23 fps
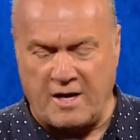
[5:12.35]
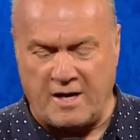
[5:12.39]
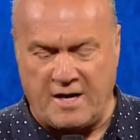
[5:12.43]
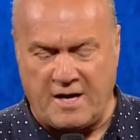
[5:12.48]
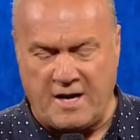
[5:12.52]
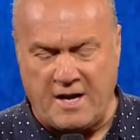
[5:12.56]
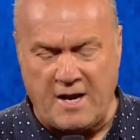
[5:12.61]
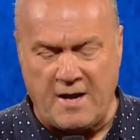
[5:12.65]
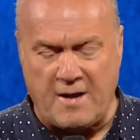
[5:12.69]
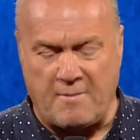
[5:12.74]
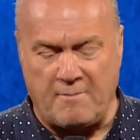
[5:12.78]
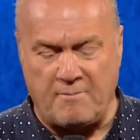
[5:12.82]
at
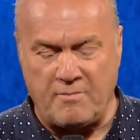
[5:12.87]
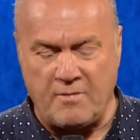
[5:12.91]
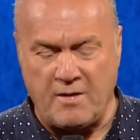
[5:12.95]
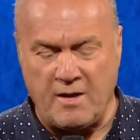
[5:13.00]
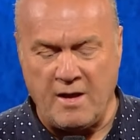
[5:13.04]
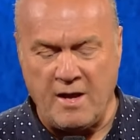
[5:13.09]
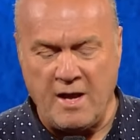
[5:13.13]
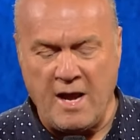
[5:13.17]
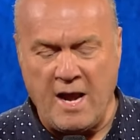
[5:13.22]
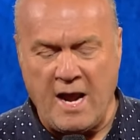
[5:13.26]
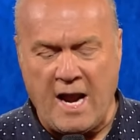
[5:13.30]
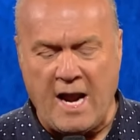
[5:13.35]
him.
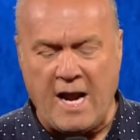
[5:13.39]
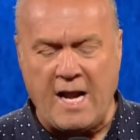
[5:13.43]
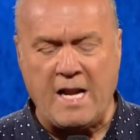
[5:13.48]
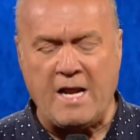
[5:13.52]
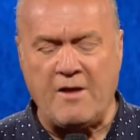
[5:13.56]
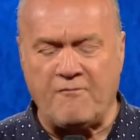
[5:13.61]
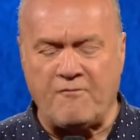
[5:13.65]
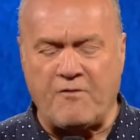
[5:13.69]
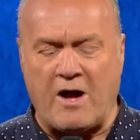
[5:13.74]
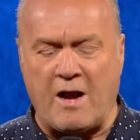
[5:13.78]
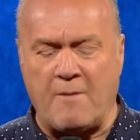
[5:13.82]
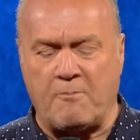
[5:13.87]

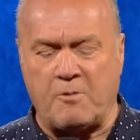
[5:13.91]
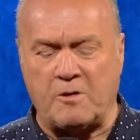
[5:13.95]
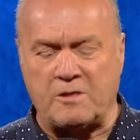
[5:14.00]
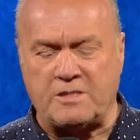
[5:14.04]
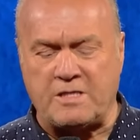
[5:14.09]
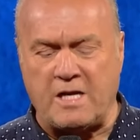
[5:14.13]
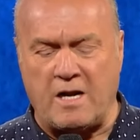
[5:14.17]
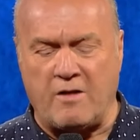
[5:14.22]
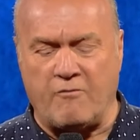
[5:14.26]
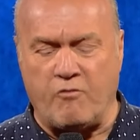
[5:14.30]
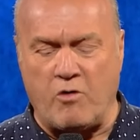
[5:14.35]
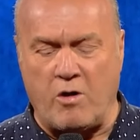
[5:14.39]

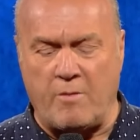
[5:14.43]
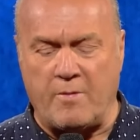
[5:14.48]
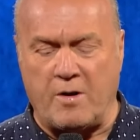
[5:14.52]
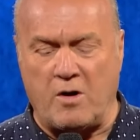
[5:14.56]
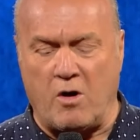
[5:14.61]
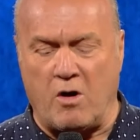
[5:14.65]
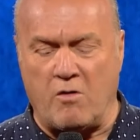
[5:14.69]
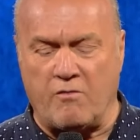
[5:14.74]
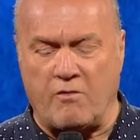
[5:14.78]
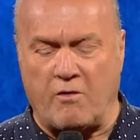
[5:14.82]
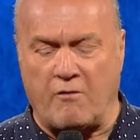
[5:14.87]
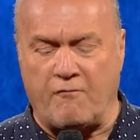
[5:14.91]
85% of women
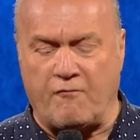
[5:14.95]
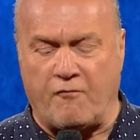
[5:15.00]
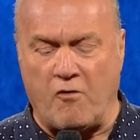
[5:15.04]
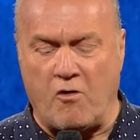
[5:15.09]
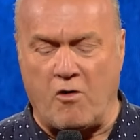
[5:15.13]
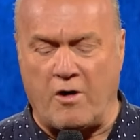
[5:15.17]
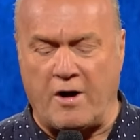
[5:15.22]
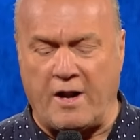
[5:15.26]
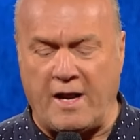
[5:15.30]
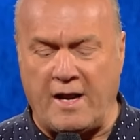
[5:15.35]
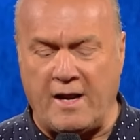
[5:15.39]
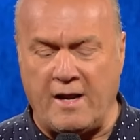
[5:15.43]
over
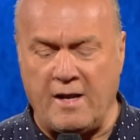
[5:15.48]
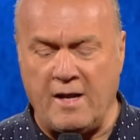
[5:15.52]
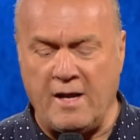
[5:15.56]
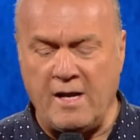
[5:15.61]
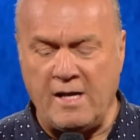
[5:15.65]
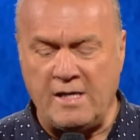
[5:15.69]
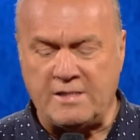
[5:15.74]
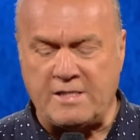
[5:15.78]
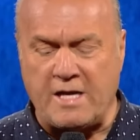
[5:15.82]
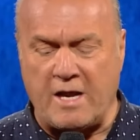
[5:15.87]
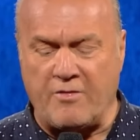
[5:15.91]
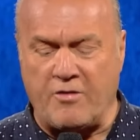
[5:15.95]
40
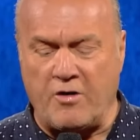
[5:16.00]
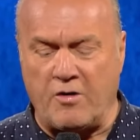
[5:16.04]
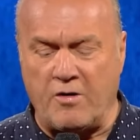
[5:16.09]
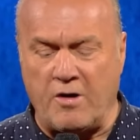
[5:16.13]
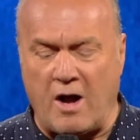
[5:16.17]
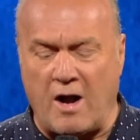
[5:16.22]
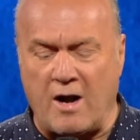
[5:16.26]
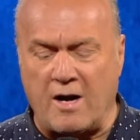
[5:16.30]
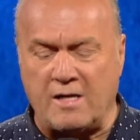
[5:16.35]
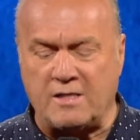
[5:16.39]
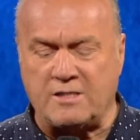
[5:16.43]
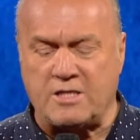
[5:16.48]
say they're
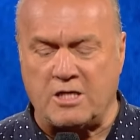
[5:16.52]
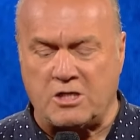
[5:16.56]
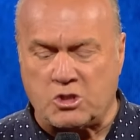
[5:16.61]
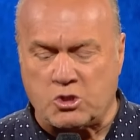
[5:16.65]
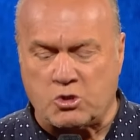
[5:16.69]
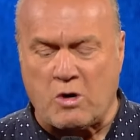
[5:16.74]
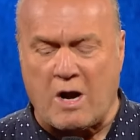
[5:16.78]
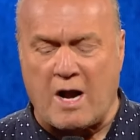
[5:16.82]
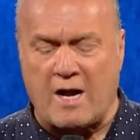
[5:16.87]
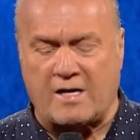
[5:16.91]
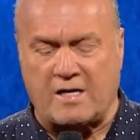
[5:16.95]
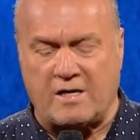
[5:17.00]
not as
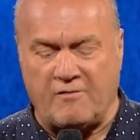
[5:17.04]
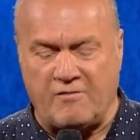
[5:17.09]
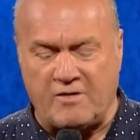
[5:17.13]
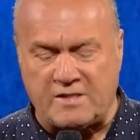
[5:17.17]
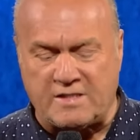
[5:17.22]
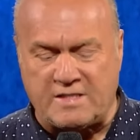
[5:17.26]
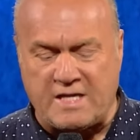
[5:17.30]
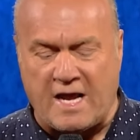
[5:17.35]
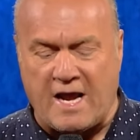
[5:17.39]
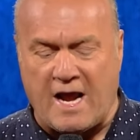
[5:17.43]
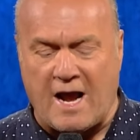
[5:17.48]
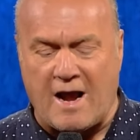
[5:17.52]
attractive as
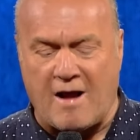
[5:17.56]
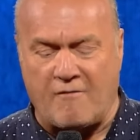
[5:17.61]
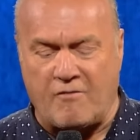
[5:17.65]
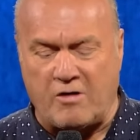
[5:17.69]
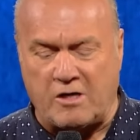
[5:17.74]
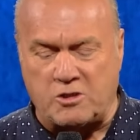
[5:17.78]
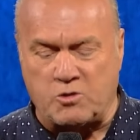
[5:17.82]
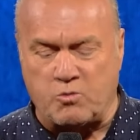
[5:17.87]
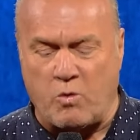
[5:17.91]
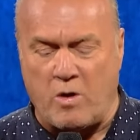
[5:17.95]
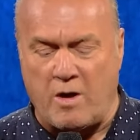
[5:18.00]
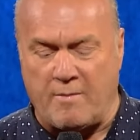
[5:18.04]
the
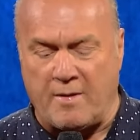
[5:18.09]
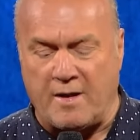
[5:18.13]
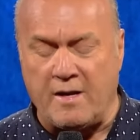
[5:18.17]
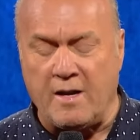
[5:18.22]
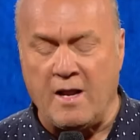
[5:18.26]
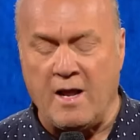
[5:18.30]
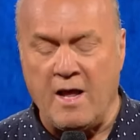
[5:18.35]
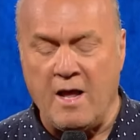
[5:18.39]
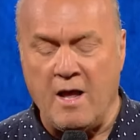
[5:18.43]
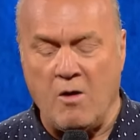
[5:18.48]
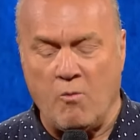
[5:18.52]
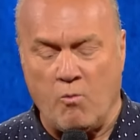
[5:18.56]
average woman,
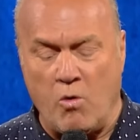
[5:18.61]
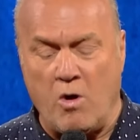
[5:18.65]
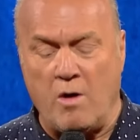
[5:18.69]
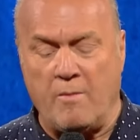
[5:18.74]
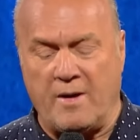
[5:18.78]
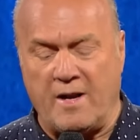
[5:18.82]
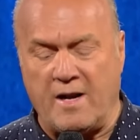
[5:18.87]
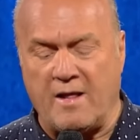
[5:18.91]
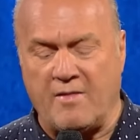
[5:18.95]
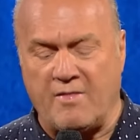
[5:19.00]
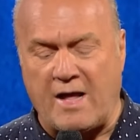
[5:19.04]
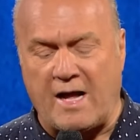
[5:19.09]

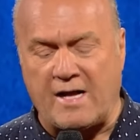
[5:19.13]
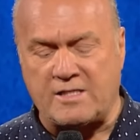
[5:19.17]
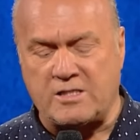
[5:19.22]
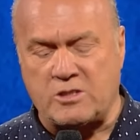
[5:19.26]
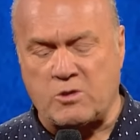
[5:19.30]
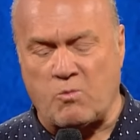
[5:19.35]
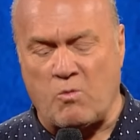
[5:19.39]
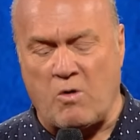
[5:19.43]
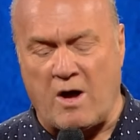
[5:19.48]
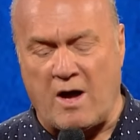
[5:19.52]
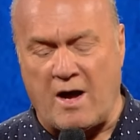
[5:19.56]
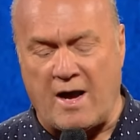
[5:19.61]
and that's
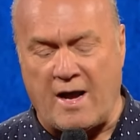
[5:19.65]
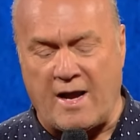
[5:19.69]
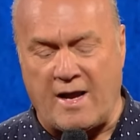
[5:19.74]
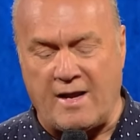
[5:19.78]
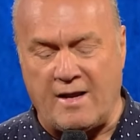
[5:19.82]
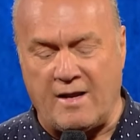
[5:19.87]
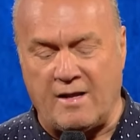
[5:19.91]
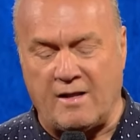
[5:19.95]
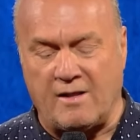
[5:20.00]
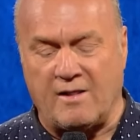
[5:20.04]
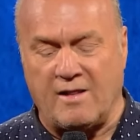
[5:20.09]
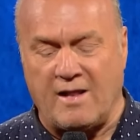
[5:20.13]

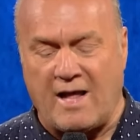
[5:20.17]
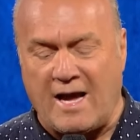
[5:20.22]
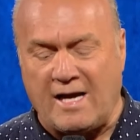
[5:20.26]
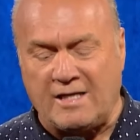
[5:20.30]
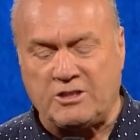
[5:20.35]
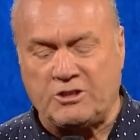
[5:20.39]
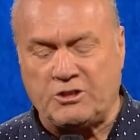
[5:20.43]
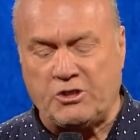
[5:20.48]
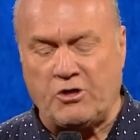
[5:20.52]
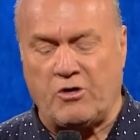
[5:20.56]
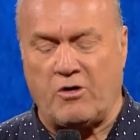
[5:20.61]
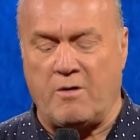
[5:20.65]
why
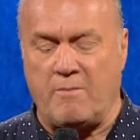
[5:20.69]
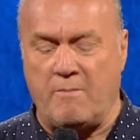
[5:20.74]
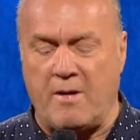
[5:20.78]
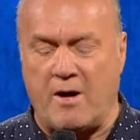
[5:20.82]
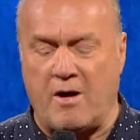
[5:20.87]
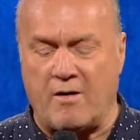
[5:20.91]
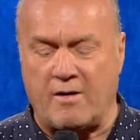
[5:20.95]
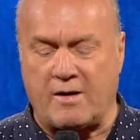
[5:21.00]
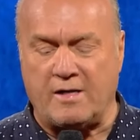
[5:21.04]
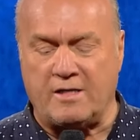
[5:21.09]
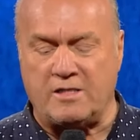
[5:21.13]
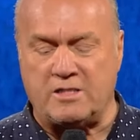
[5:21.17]
last year
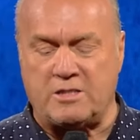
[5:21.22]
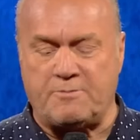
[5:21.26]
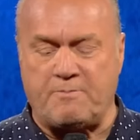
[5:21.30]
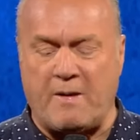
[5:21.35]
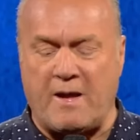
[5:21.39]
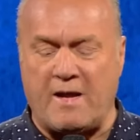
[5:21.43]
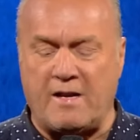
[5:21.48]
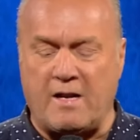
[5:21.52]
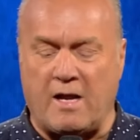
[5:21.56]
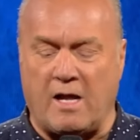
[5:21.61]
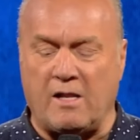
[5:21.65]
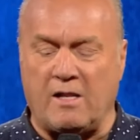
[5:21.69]
Americans
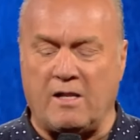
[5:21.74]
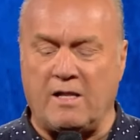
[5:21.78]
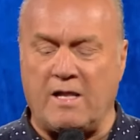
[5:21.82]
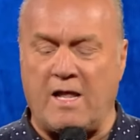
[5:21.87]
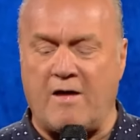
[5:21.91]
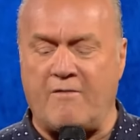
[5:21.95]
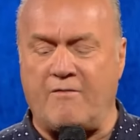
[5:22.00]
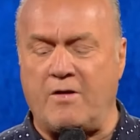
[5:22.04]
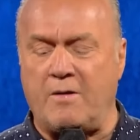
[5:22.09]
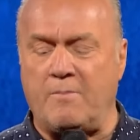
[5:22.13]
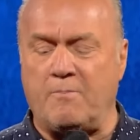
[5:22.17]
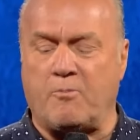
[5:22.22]
spent
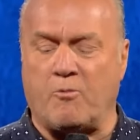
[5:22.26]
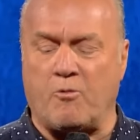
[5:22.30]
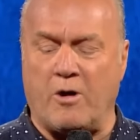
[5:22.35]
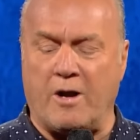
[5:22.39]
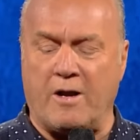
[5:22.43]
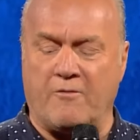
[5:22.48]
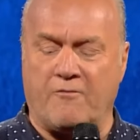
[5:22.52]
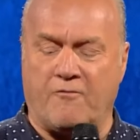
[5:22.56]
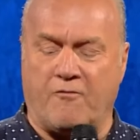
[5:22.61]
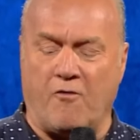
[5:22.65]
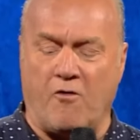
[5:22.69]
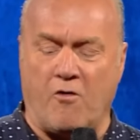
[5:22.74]

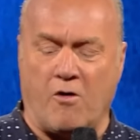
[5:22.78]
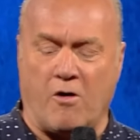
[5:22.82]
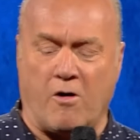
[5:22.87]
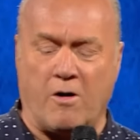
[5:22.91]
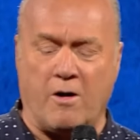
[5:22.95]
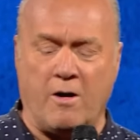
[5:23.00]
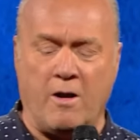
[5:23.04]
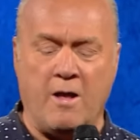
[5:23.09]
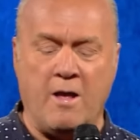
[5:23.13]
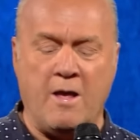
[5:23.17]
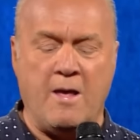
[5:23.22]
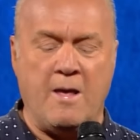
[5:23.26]

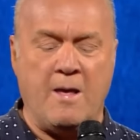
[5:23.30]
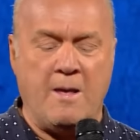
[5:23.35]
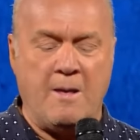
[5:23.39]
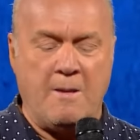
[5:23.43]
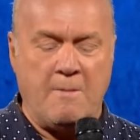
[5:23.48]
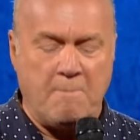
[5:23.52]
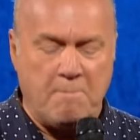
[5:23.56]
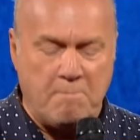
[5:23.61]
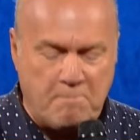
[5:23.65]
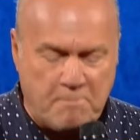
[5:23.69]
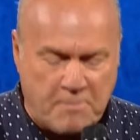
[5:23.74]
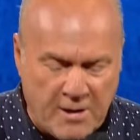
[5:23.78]
$11.4
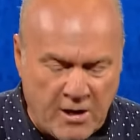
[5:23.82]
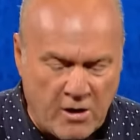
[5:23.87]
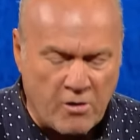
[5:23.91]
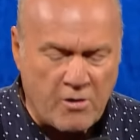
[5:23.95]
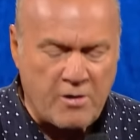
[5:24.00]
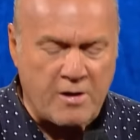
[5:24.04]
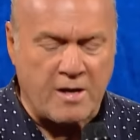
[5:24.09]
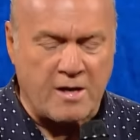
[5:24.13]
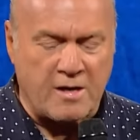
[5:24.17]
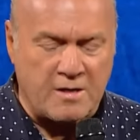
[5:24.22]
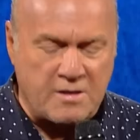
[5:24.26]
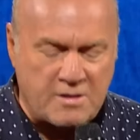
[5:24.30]

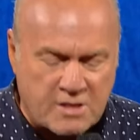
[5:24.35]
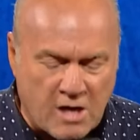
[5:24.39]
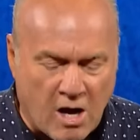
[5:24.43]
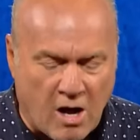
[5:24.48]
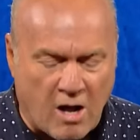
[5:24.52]
billion